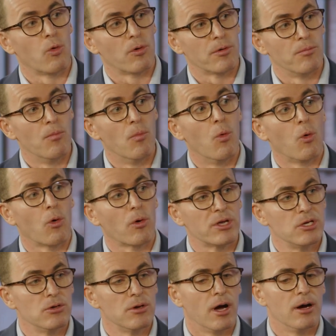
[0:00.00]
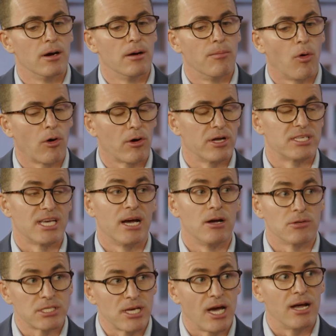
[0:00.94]
more markets
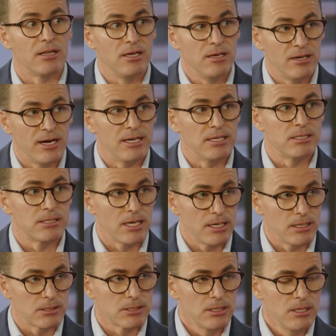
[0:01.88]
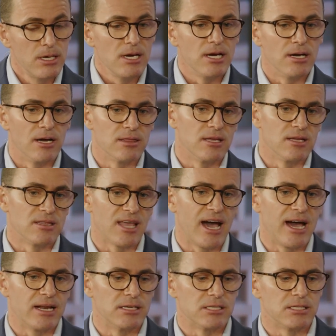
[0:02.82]
outside of the United States. And I think
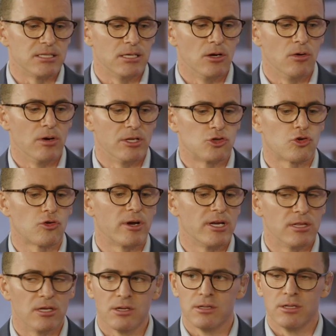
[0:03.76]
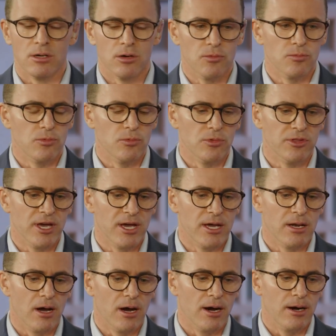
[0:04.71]
that is a trade
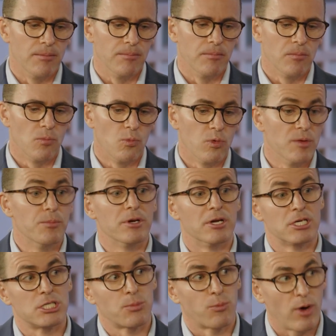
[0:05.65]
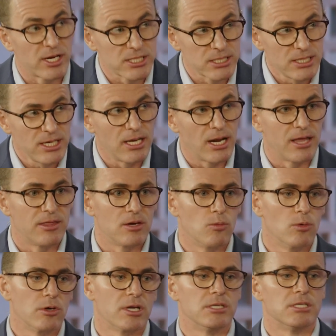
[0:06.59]
that we've been expressing, and I think
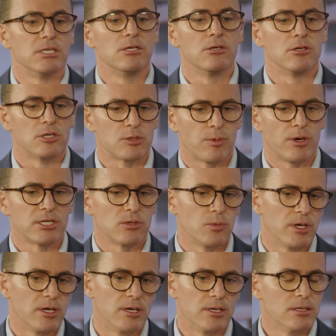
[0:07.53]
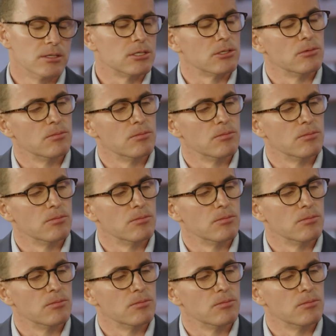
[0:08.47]
we'll continue to express that we can get into.